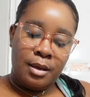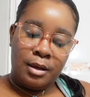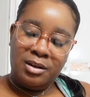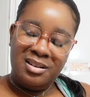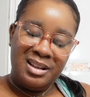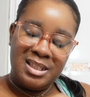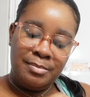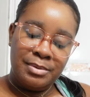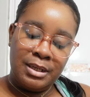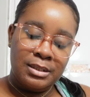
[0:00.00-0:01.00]
You know, like
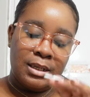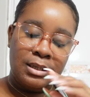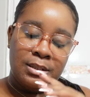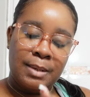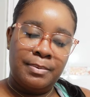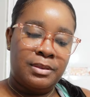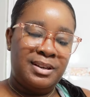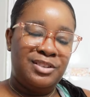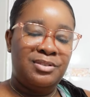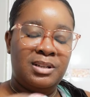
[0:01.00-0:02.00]
sometimes like these type of
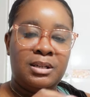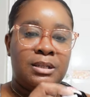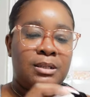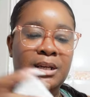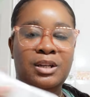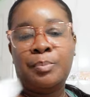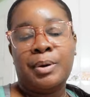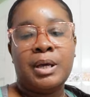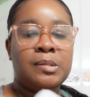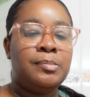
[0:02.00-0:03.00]
things really does like
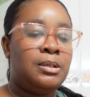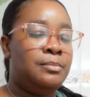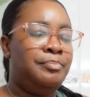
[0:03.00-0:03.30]
depress me,